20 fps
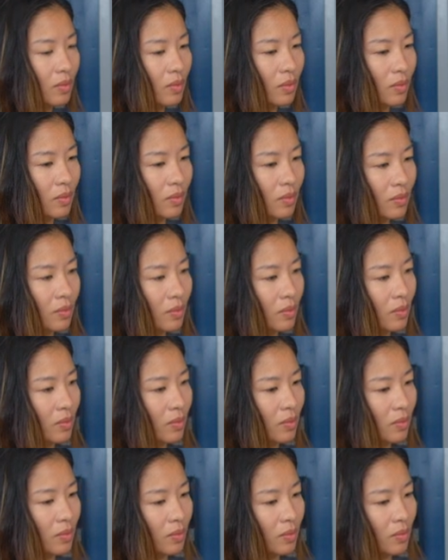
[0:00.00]

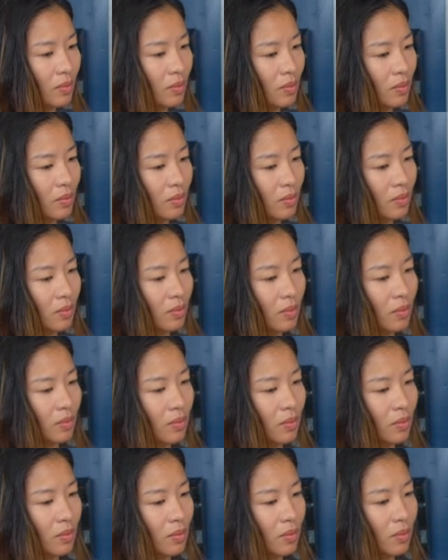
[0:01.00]

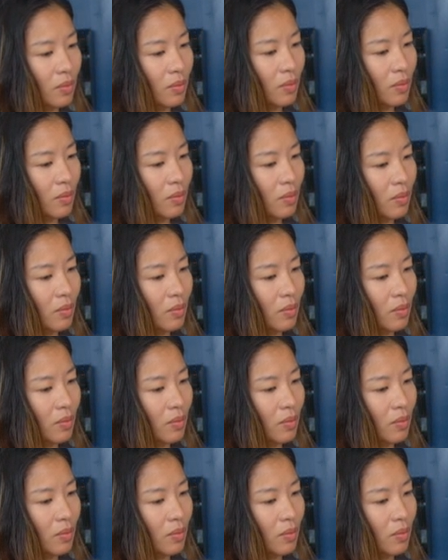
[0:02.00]
This person isn't speaking.